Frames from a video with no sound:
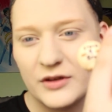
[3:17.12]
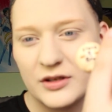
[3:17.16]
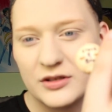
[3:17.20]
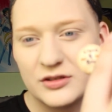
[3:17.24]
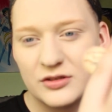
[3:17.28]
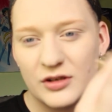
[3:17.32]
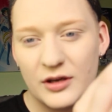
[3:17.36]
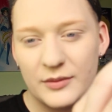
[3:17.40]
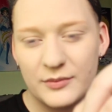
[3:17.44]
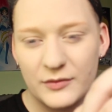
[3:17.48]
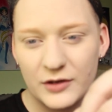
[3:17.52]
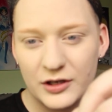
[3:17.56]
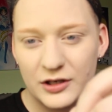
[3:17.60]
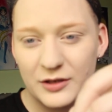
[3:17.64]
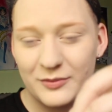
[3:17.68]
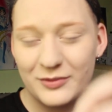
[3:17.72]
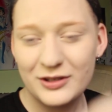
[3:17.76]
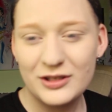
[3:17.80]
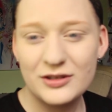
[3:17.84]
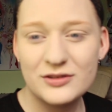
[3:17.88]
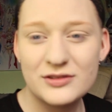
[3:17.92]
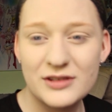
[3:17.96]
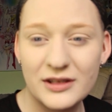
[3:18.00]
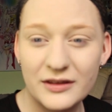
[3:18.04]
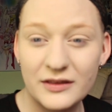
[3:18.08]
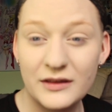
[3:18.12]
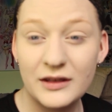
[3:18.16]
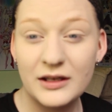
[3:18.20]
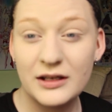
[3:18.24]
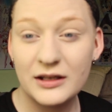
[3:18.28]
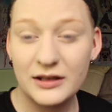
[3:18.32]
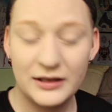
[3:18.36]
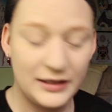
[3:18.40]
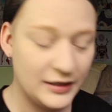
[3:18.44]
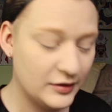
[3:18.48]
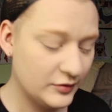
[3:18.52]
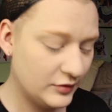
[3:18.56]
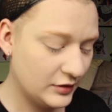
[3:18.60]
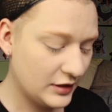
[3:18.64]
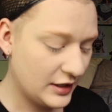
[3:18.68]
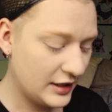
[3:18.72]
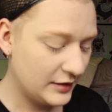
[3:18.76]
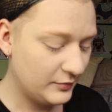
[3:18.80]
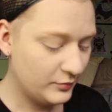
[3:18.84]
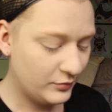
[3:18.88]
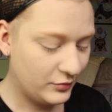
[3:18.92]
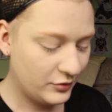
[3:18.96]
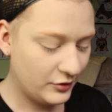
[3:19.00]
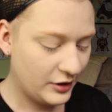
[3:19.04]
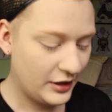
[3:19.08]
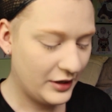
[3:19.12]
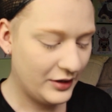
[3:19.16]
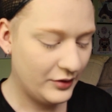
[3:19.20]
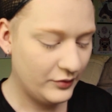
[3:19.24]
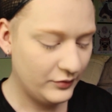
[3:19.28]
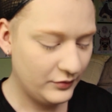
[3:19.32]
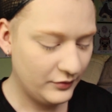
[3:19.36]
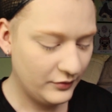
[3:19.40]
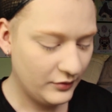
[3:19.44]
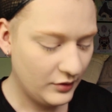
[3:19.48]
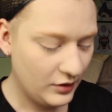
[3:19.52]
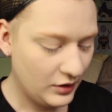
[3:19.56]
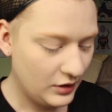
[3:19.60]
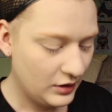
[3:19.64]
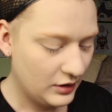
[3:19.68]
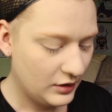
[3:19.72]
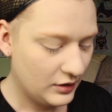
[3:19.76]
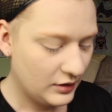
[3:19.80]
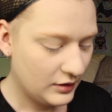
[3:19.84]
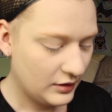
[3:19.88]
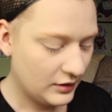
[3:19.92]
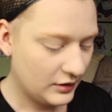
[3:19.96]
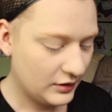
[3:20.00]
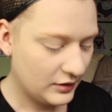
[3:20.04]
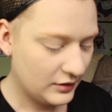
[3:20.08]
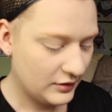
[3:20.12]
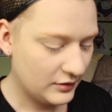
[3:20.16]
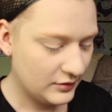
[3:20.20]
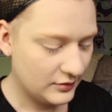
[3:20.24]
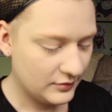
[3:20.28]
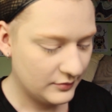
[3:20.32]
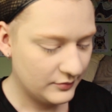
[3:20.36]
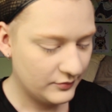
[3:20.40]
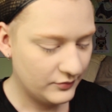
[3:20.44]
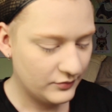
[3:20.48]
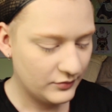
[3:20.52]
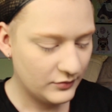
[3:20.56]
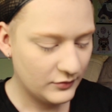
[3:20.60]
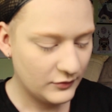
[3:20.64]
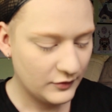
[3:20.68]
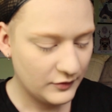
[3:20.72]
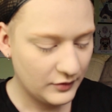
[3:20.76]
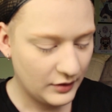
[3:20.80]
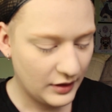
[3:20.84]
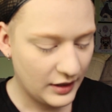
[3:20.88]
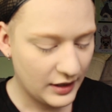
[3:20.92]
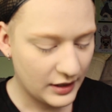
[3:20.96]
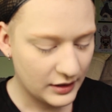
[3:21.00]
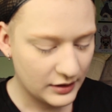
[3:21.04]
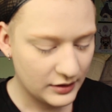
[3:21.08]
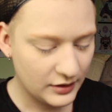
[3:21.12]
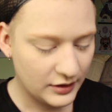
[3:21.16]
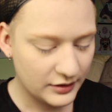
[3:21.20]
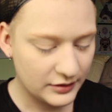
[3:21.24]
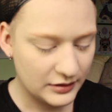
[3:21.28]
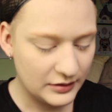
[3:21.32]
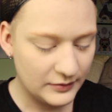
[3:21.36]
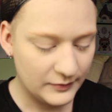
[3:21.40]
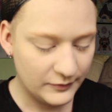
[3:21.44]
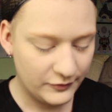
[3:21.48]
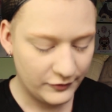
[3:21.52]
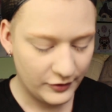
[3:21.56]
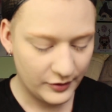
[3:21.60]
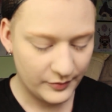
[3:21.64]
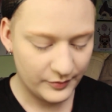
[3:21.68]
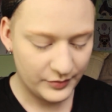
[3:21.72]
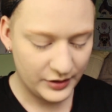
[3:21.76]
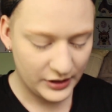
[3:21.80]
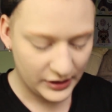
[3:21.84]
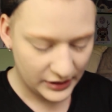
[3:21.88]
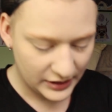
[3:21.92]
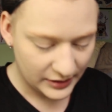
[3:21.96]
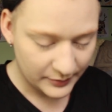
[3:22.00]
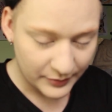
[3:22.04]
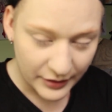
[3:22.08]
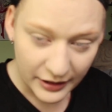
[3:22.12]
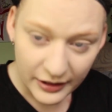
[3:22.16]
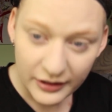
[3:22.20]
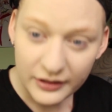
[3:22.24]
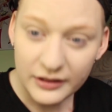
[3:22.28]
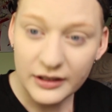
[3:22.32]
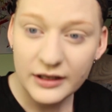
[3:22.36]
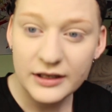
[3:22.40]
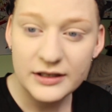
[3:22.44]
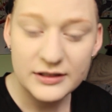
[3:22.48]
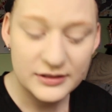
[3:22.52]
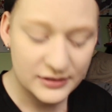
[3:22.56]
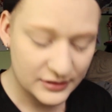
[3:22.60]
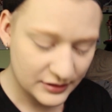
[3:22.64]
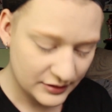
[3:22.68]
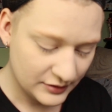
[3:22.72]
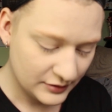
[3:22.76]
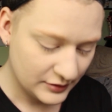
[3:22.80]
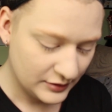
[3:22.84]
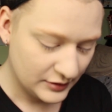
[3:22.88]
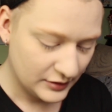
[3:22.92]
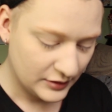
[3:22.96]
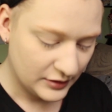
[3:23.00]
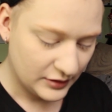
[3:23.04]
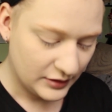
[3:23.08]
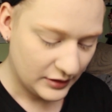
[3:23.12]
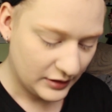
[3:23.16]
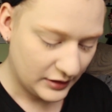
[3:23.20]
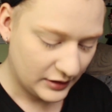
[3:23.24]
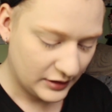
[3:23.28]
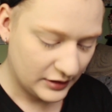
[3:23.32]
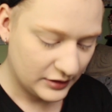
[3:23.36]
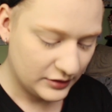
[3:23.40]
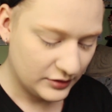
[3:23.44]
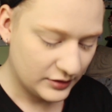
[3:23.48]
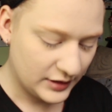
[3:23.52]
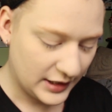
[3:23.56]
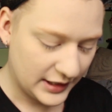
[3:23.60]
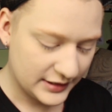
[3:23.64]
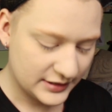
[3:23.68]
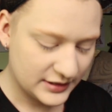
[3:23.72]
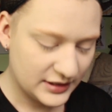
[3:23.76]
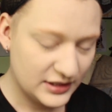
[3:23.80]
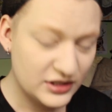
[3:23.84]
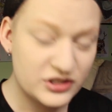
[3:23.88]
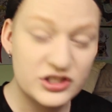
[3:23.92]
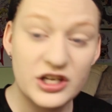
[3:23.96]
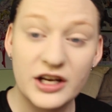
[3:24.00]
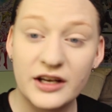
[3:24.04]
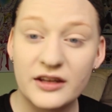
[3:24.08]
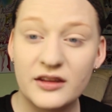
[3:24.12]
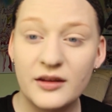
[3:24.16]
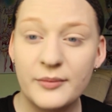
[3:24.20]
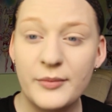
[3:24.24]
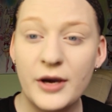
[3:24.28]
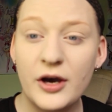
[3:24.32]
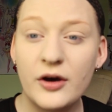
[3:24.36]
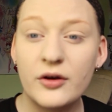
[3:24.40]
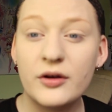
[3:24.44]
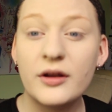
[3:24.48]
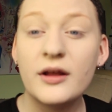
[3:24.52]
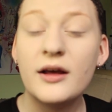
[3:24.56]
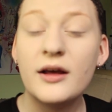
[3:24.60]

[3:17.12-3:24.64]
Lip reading: So I'm going to be using the Cloud9 Brown. I got them from Pinky Paradise. You guys can check them out.